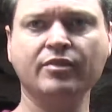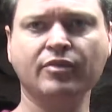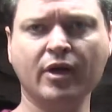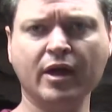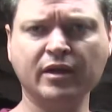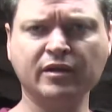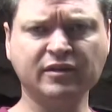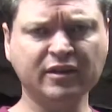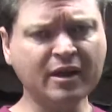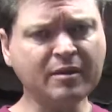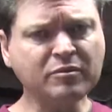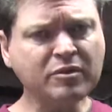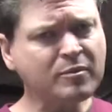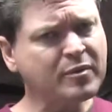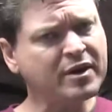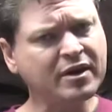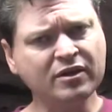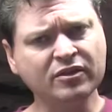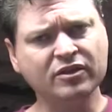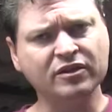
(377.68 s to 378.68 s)
They seem to
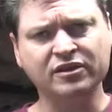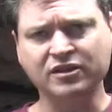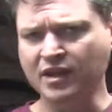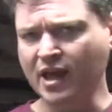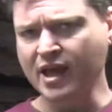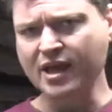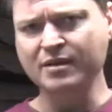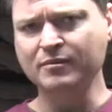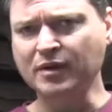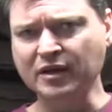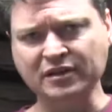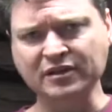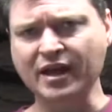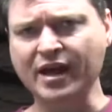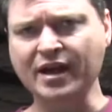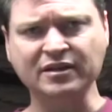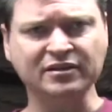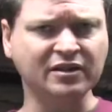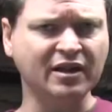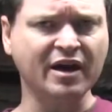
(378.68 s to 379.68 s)
be the same
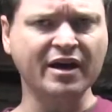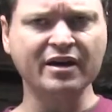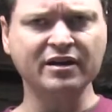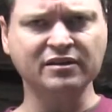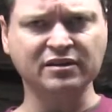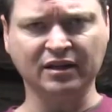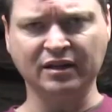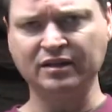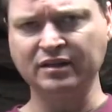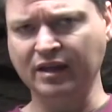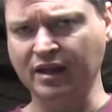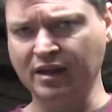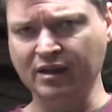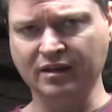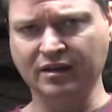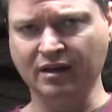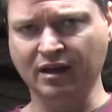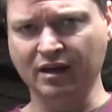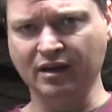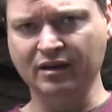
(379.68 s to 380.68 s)
exact size,
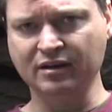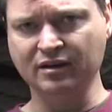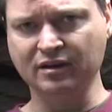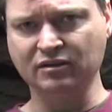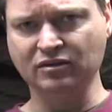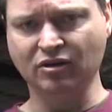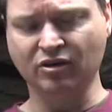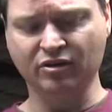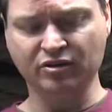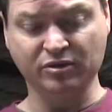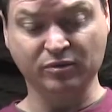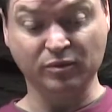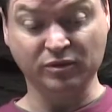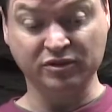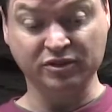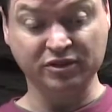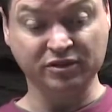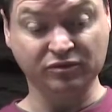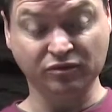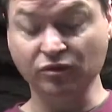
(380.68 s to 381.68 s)
intake and exhaust,
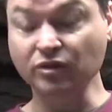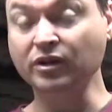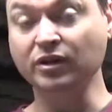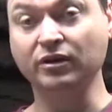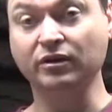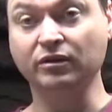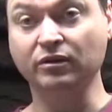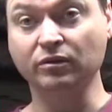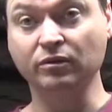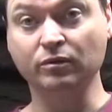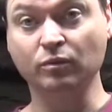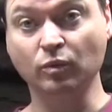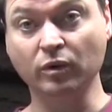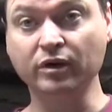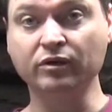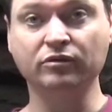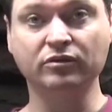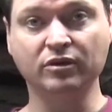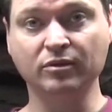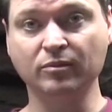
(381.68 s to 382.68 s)
which is really
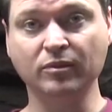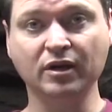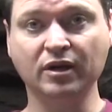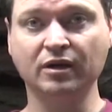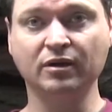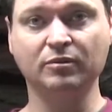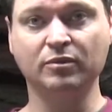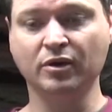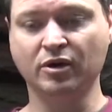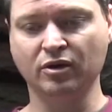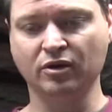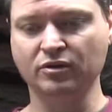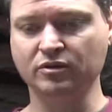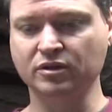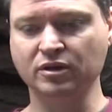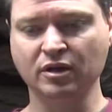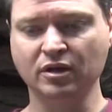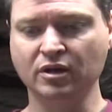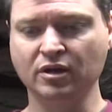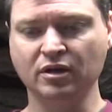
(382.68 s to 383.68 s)
weird to me
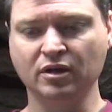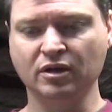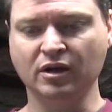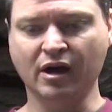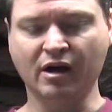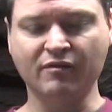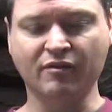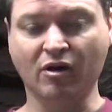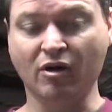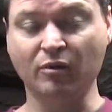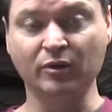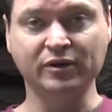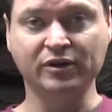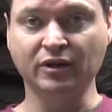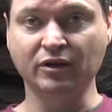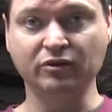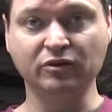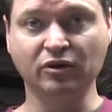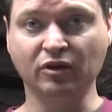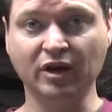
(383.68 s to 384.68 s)
because I've
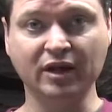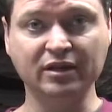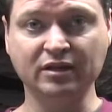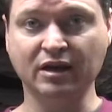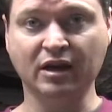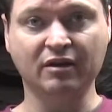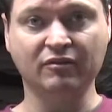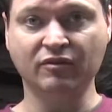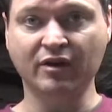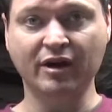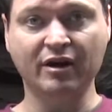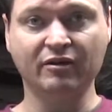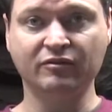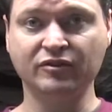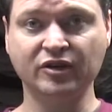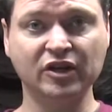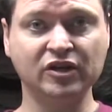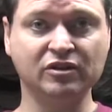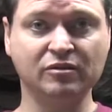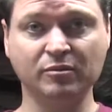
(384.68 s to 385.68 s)
always known your intake
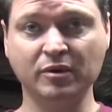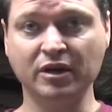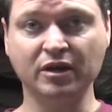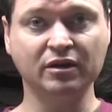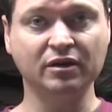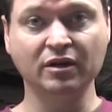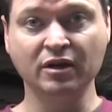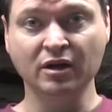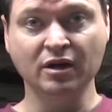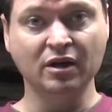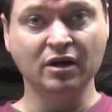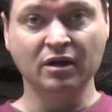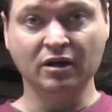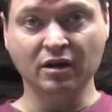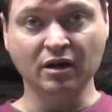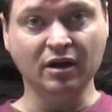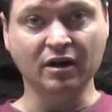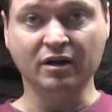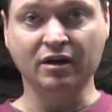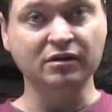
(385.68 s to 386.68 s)
valve needs to be
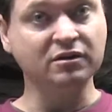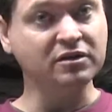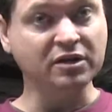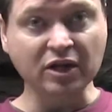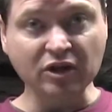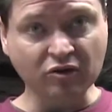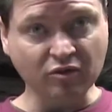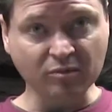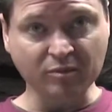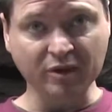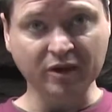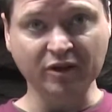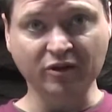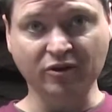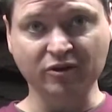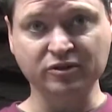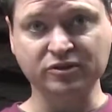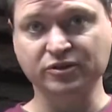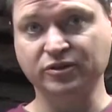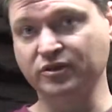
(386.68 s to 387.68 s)
considerably
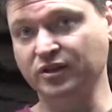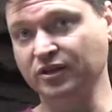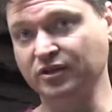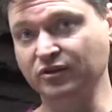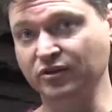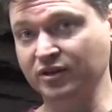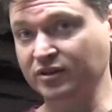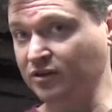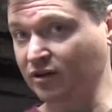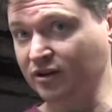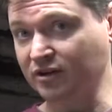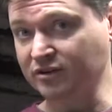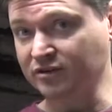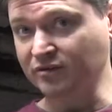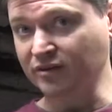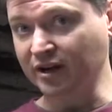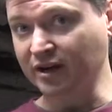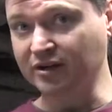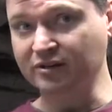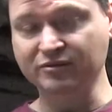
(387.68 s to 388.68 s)
larger than your
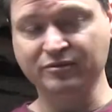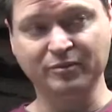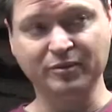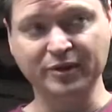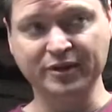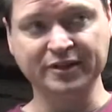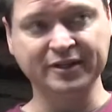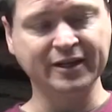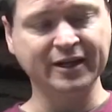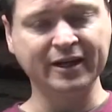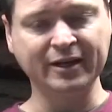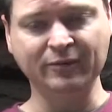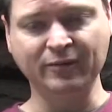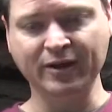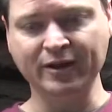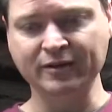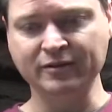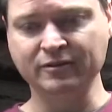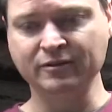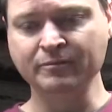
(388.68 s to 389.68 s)
exhaust valve. But
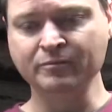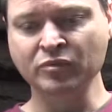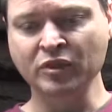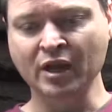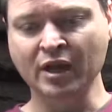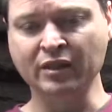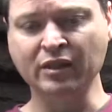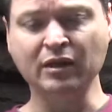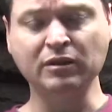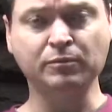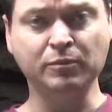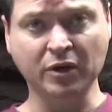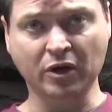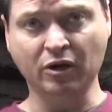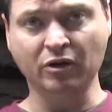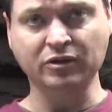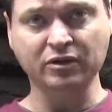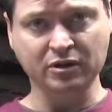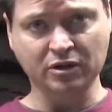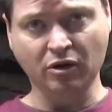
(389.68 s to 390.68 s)
anyways, and that's
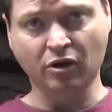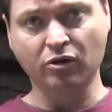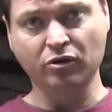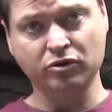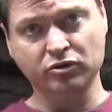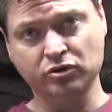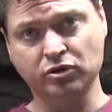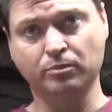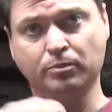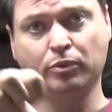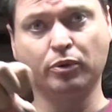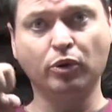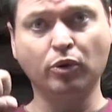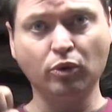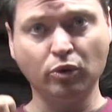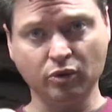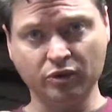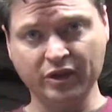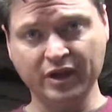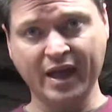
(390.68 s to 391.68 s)
because it's harder to
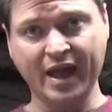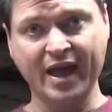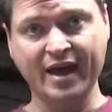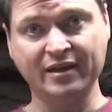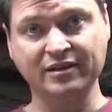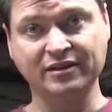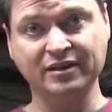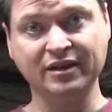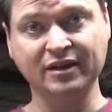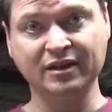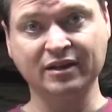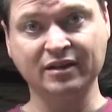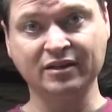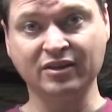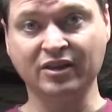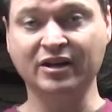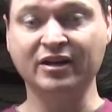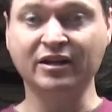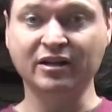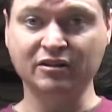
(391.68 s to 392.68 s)
pull the gas
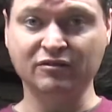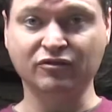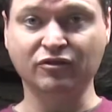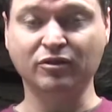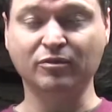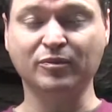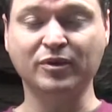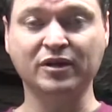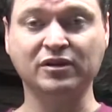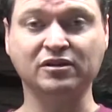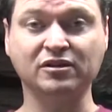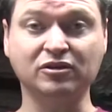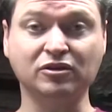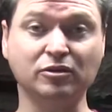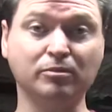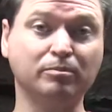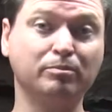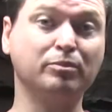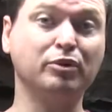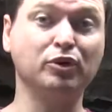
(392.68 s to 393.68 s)
in than it is for the
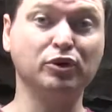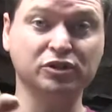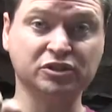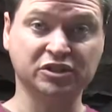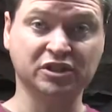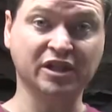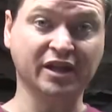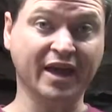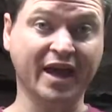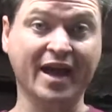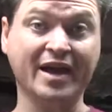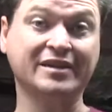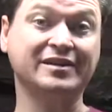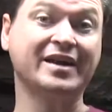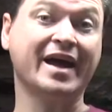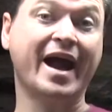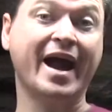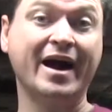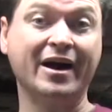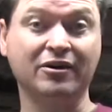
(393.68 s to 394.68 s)
piston to push the
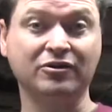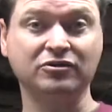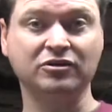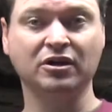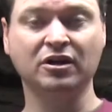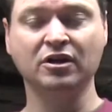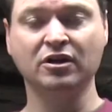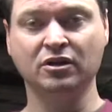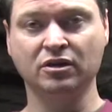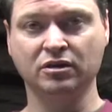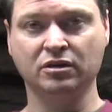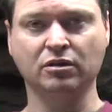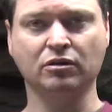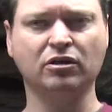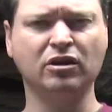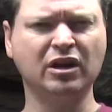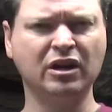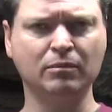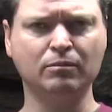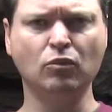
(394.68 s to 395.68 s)
gas out. So
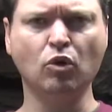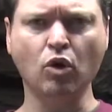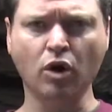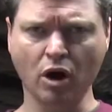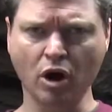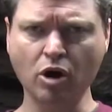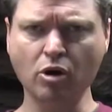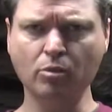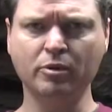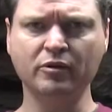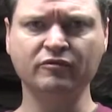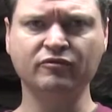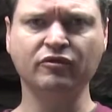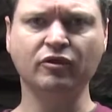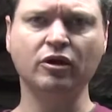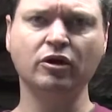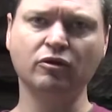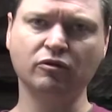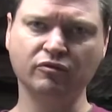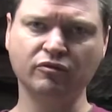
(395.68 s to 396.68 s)
you need more open
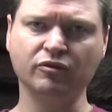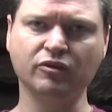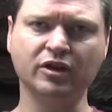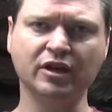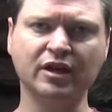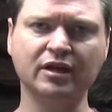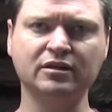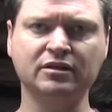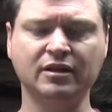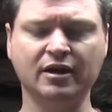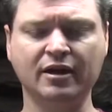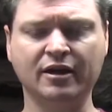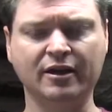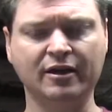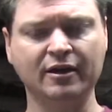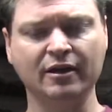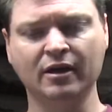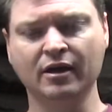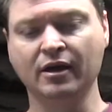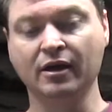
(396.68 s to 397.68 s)
flow for the
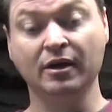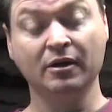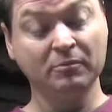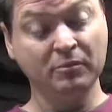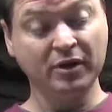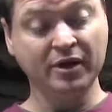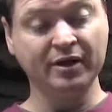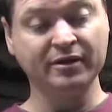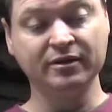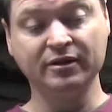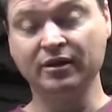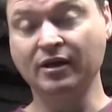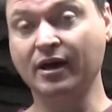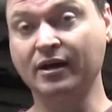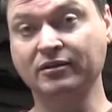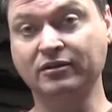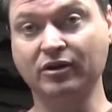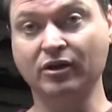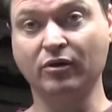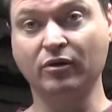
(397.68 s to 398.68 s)
intake. But
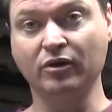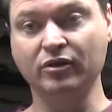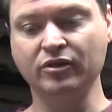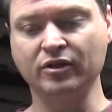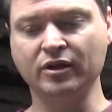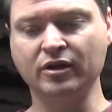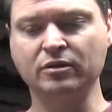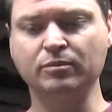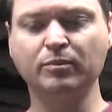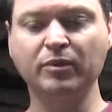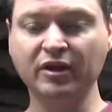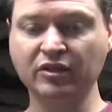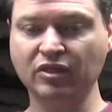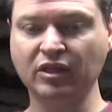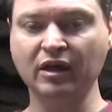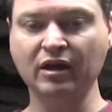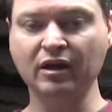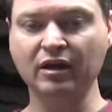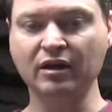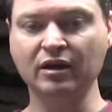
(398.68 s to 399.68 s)
not so on this. But
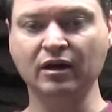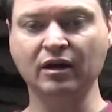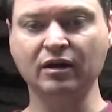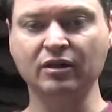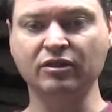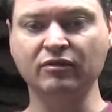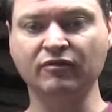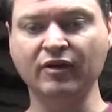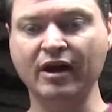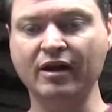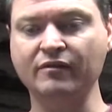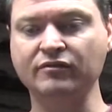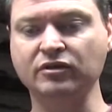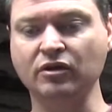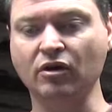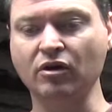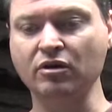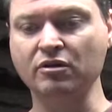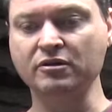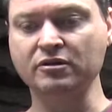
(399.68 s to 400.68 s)
they the
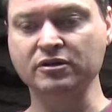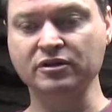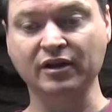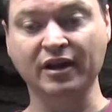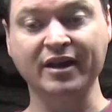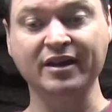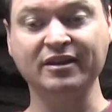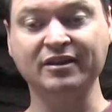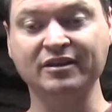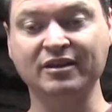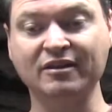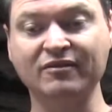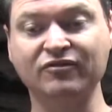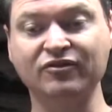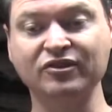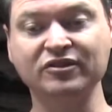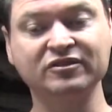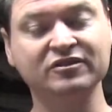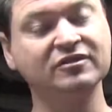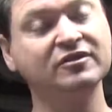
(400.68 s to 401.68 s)
valves are slightly
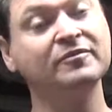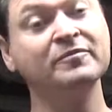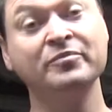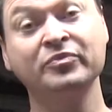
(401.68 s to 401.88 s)
different.